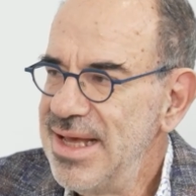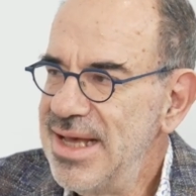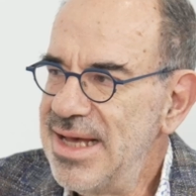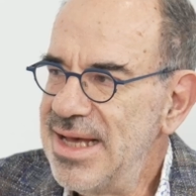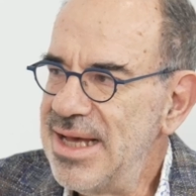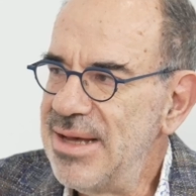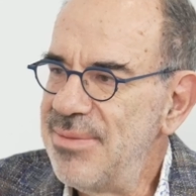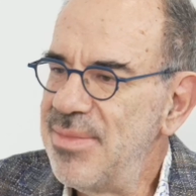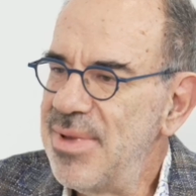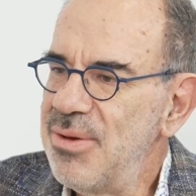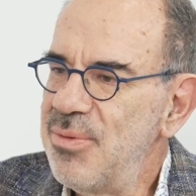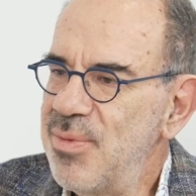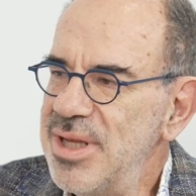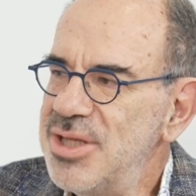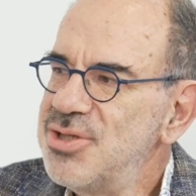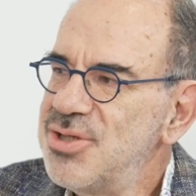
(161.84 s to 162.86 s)
um,
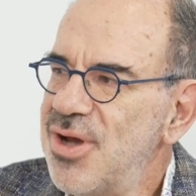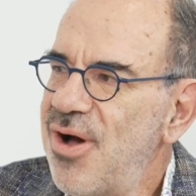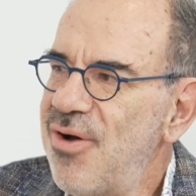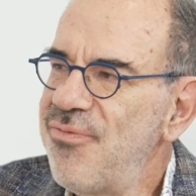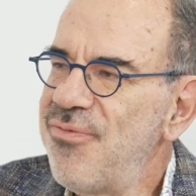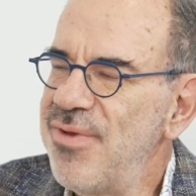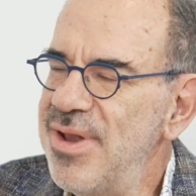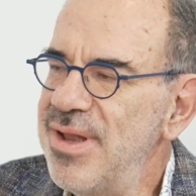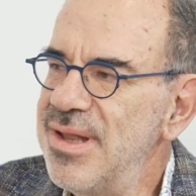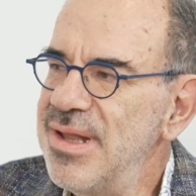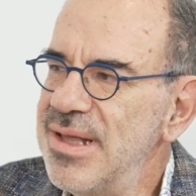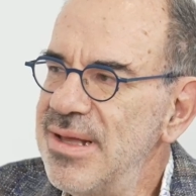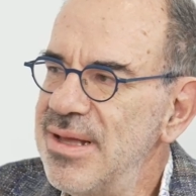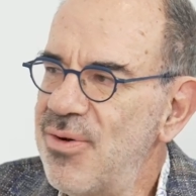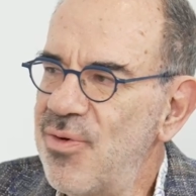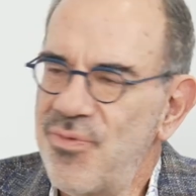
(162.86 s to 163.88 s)
which
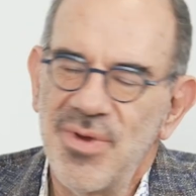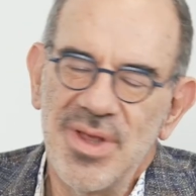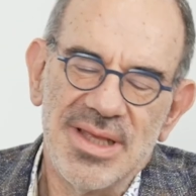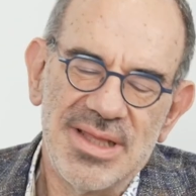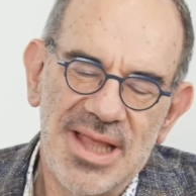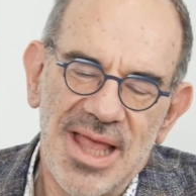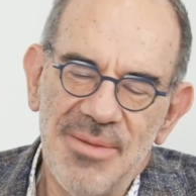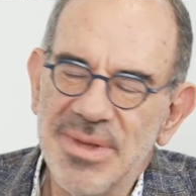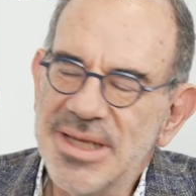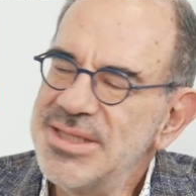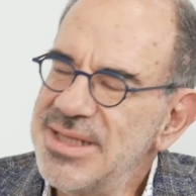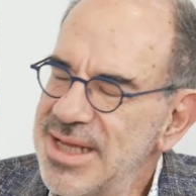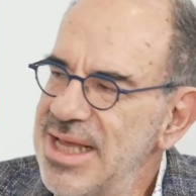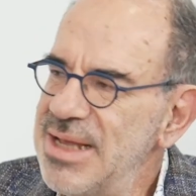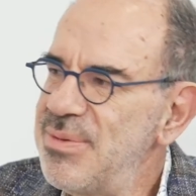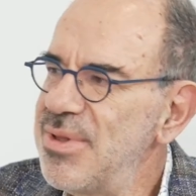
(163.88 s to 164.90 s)
often of, it can be
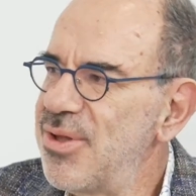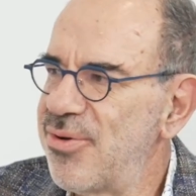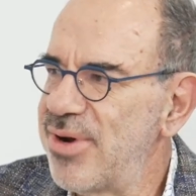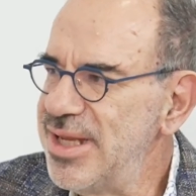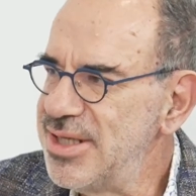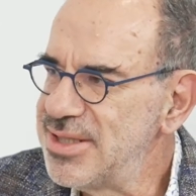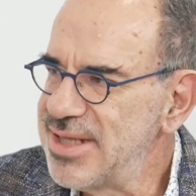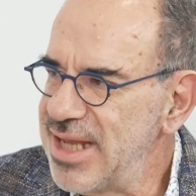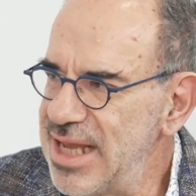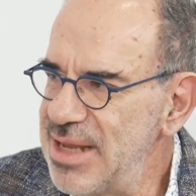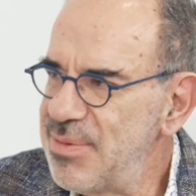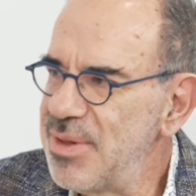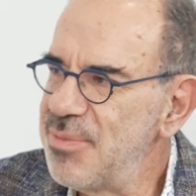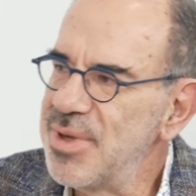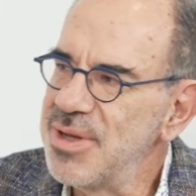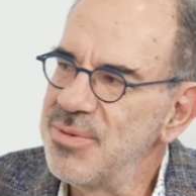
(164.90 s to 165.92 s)
stable or
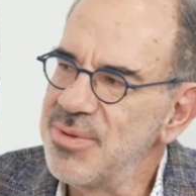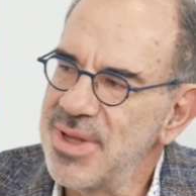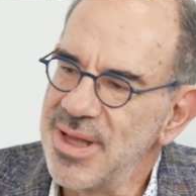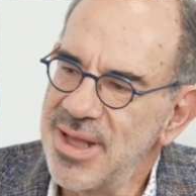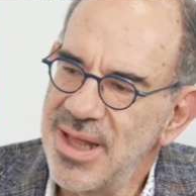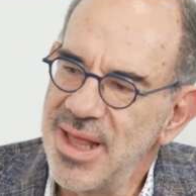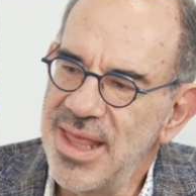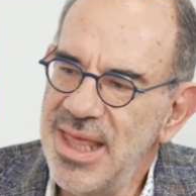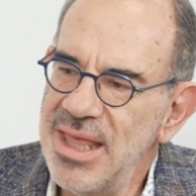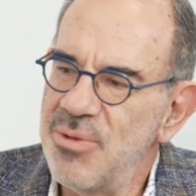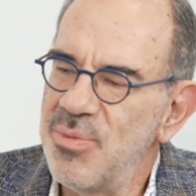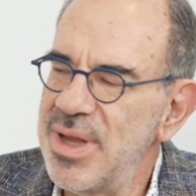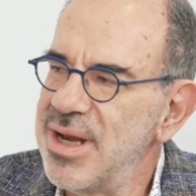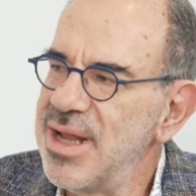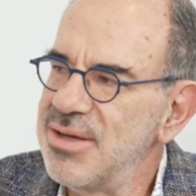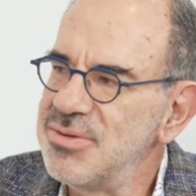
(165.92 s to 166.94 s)
unstable, but uh, here
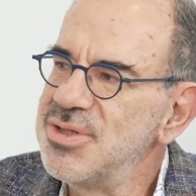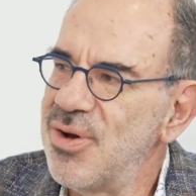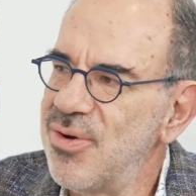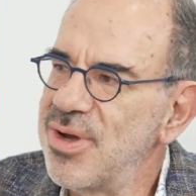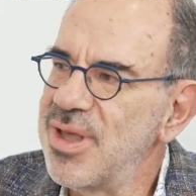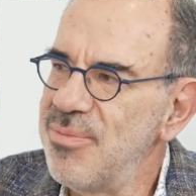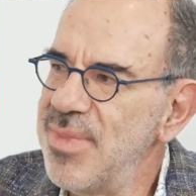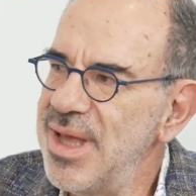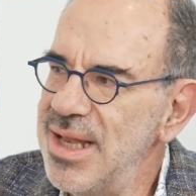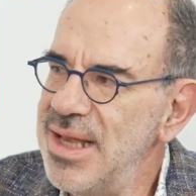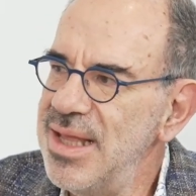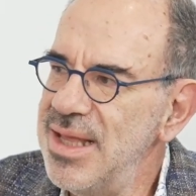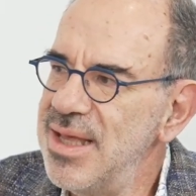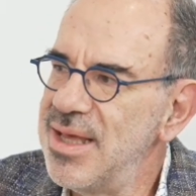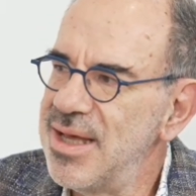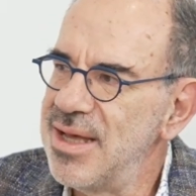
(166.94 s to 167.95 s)
we're now talking
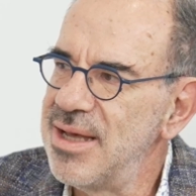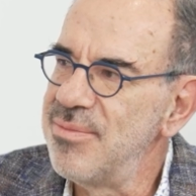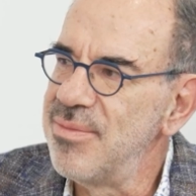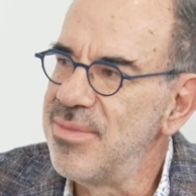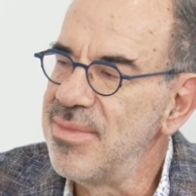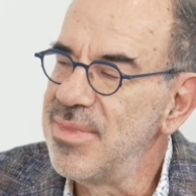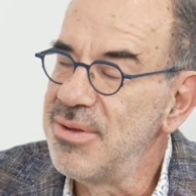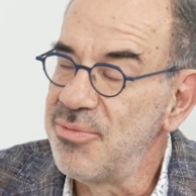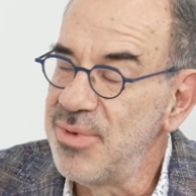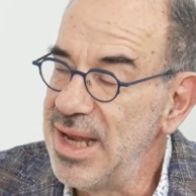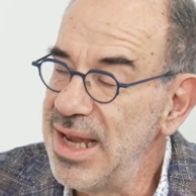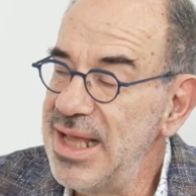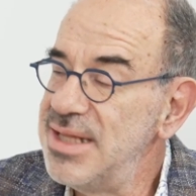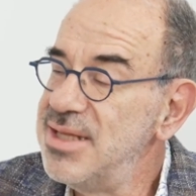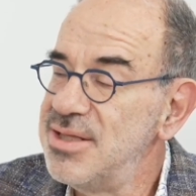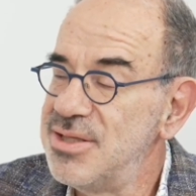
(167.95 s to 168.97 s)
mainly um,
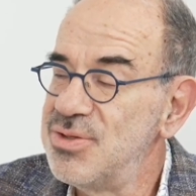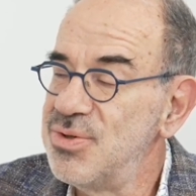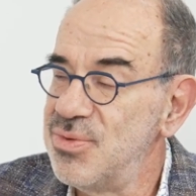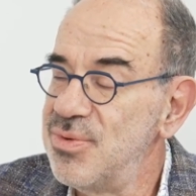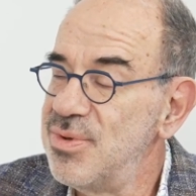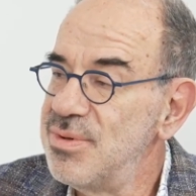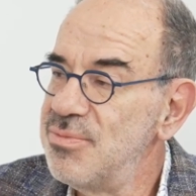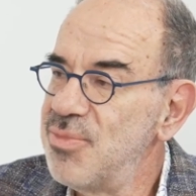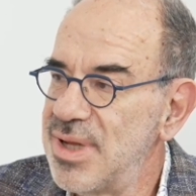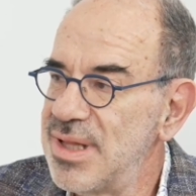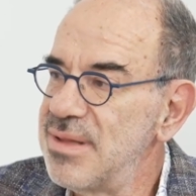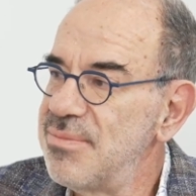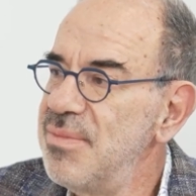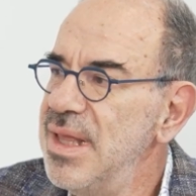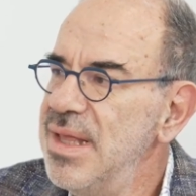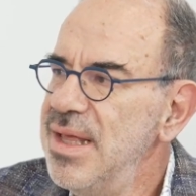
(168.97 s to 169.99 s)
related to,
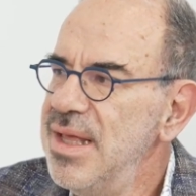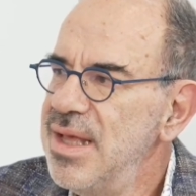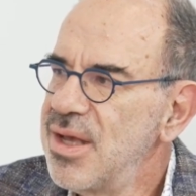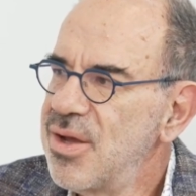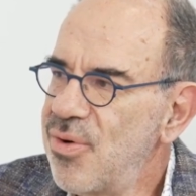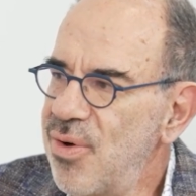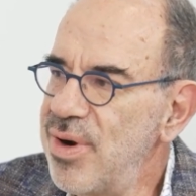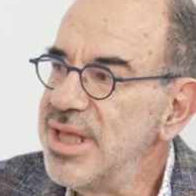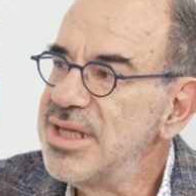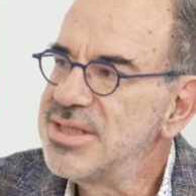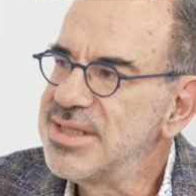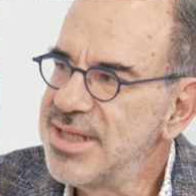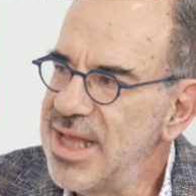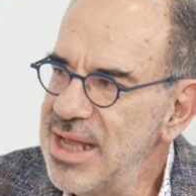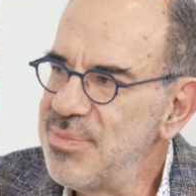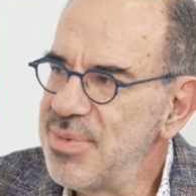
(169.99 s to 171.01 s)
well, chronic
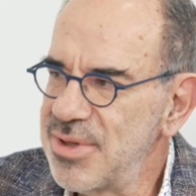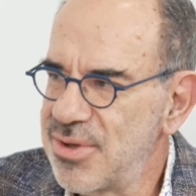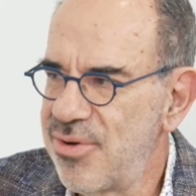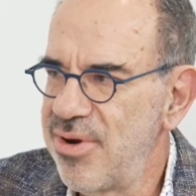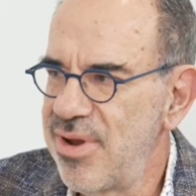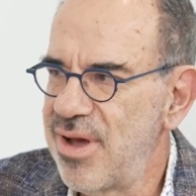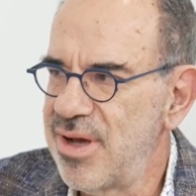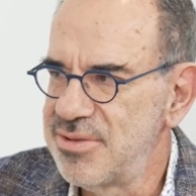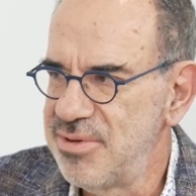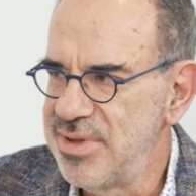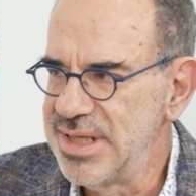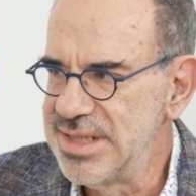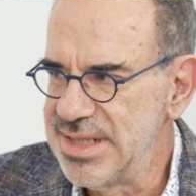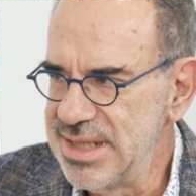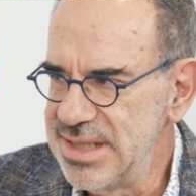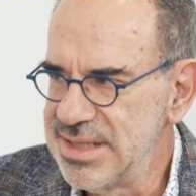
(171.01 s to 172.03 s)
stable mm-hmm. coronary artery
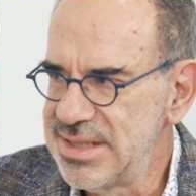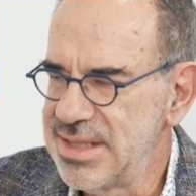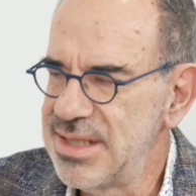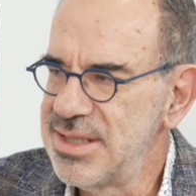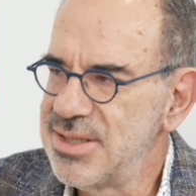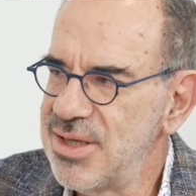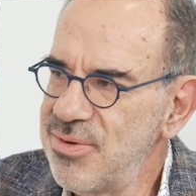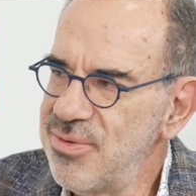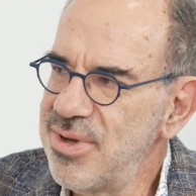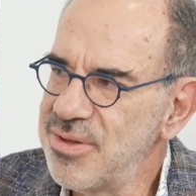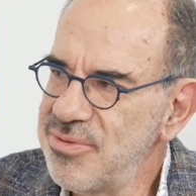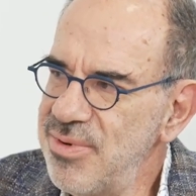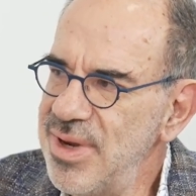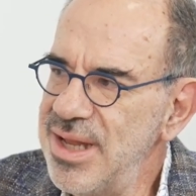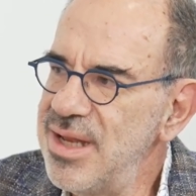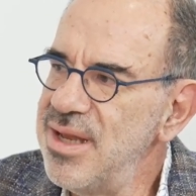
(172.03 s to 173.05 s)
disease, uh, so
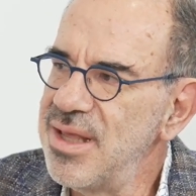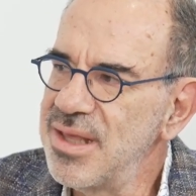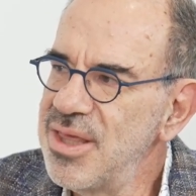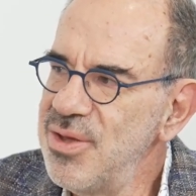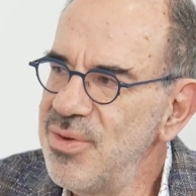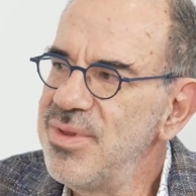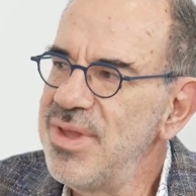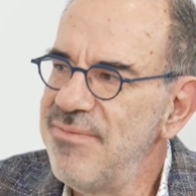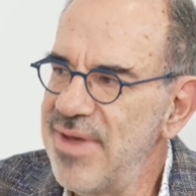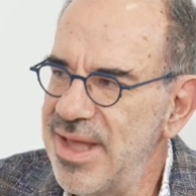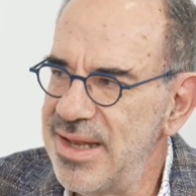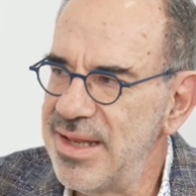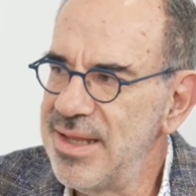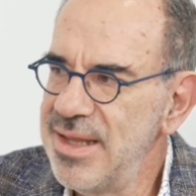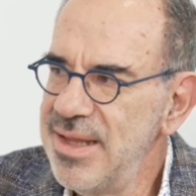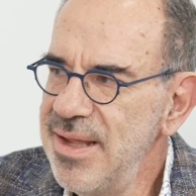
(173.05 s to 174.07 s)
not really an acute
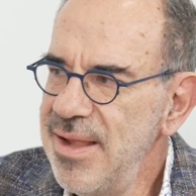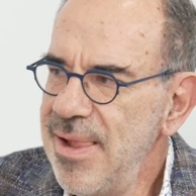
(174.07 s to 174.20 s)
event.